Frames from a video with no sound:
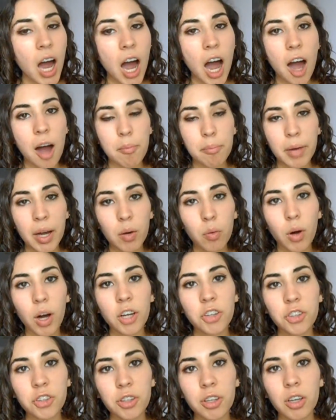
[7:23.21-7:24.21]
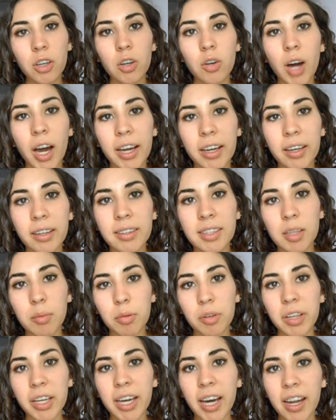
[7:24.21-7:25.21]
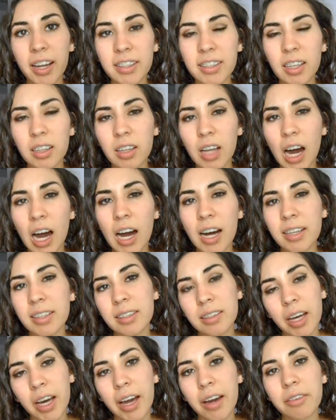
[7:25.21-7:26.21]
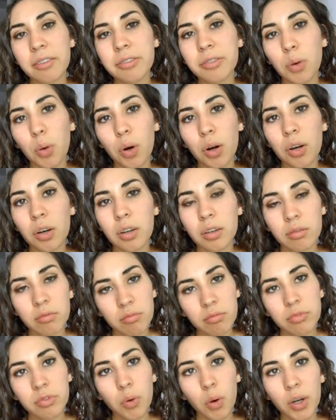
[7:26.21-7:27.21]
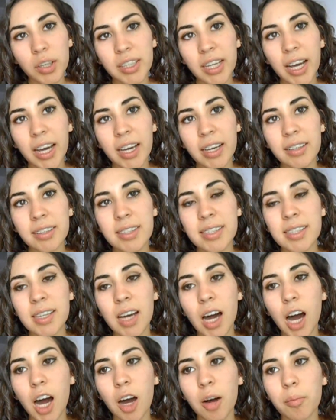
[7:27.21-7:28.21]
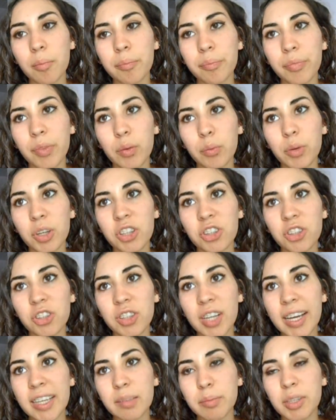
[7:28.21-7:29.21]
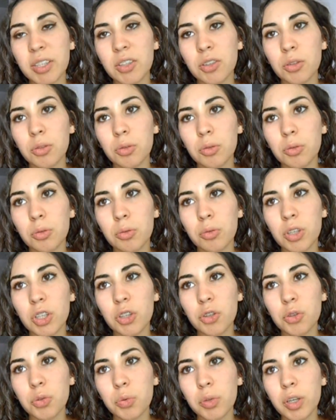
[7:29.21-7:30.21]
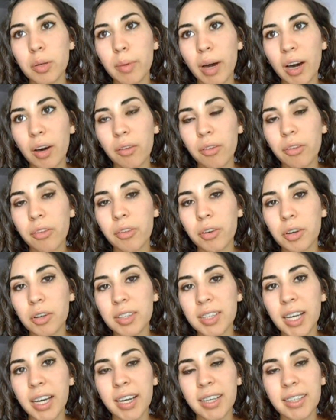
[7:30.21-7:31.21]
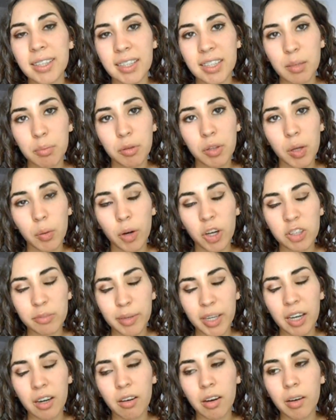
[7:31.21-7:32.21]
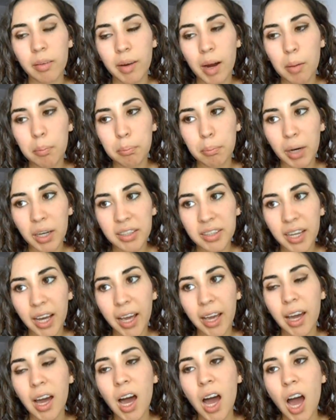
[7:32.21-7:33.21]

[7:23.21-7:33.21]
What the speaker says: My wash and go, I can typically get it to last like four days, which takes me to usually about Thursday, because I typically wash my hair around Monday.